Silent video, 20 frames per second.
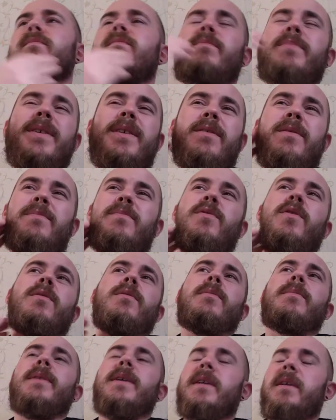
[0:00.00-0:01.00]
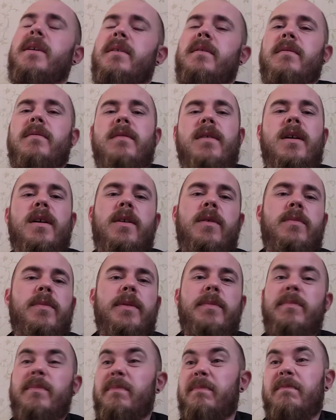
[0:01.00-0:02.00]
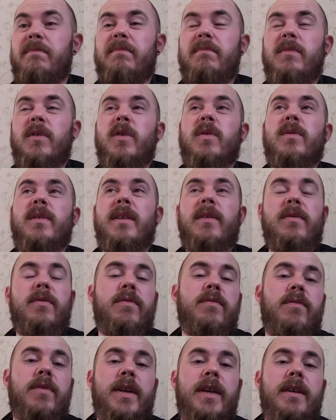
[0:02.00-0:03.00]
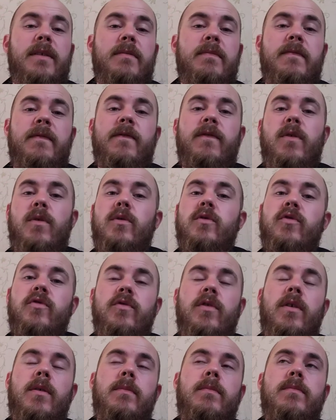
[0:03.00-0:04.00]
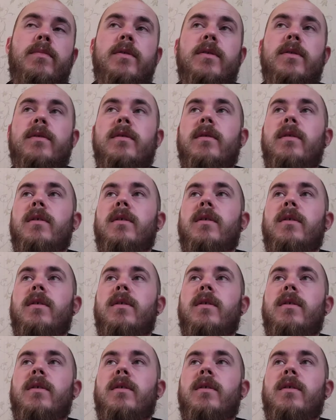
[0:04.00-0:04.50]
beard, probably I only using 3-4 drops.